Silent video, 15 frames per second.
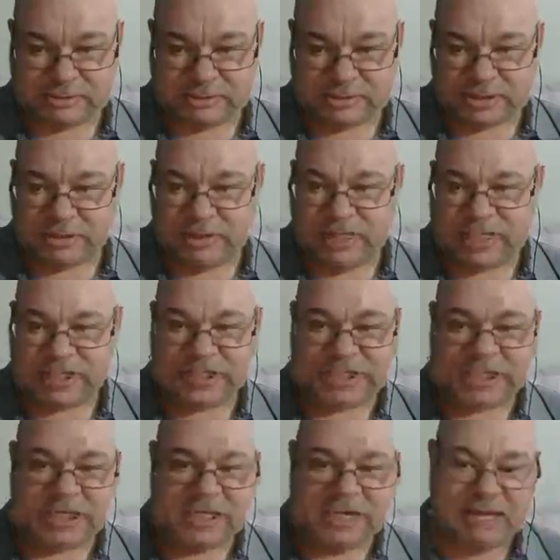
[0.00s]
So he's just
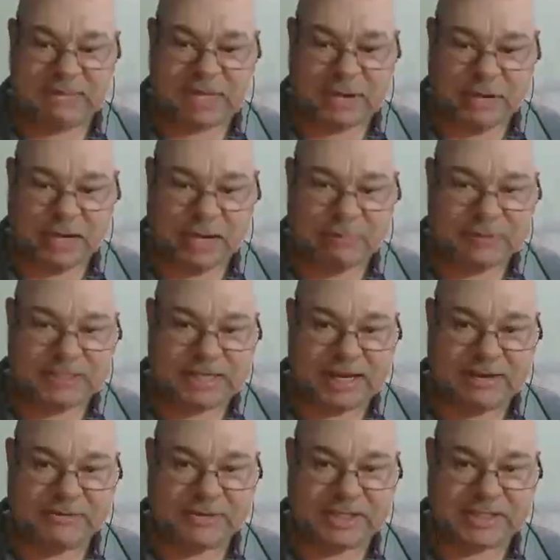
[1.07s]
going to keep going up and
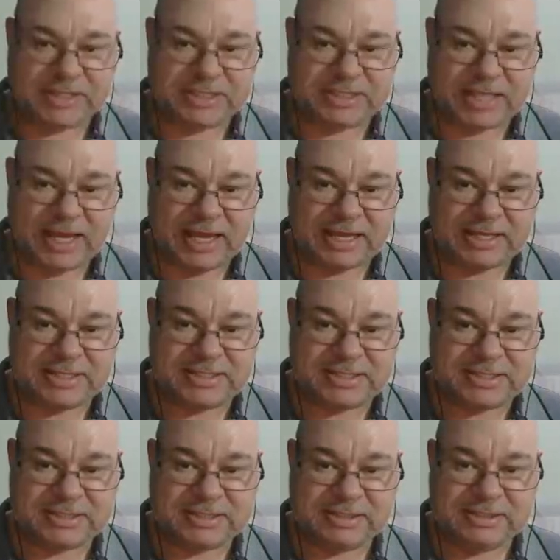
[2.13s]
down these
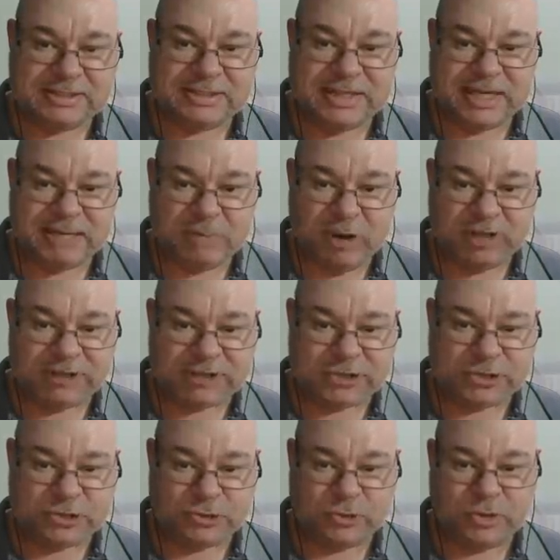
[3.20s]
stairs. He might
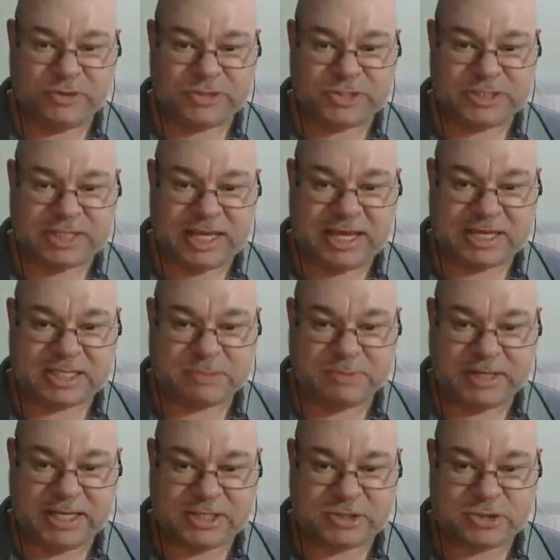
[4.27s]
destroy the stairs,
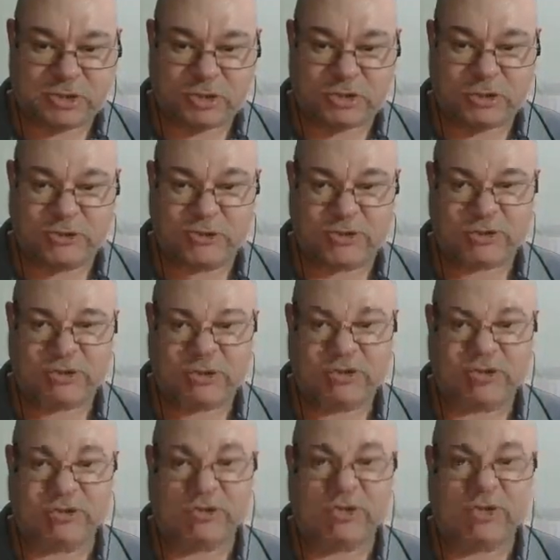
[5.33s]
but he's not going to
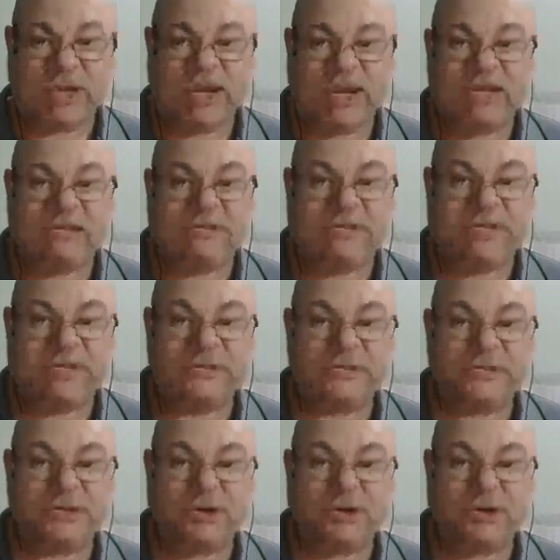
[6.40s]
destroy anything else